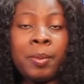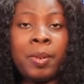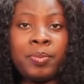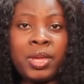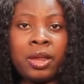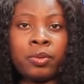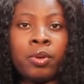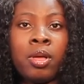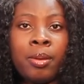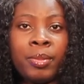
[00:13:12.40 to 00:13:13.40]
baby
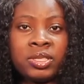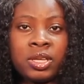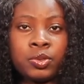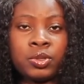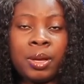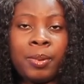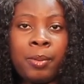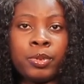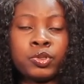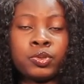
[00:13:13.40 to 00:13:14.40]
piano, my son so the
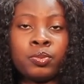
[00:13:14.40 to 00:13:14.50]
barber.